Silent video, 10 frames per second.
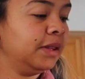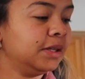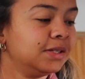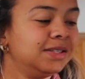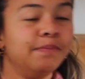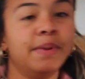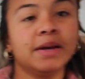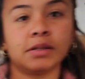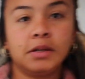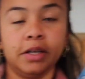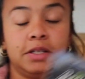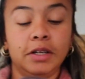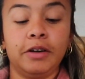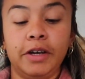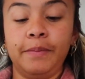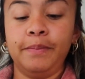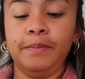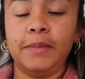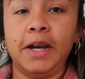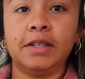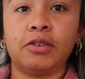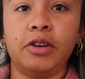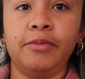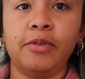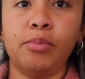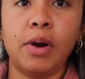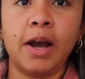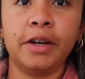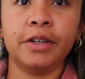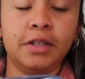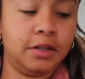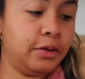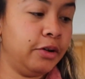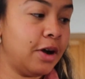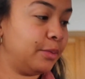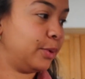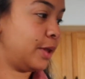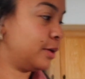This is the best cookies and cream ice cream from Breyers, so he grabbed one of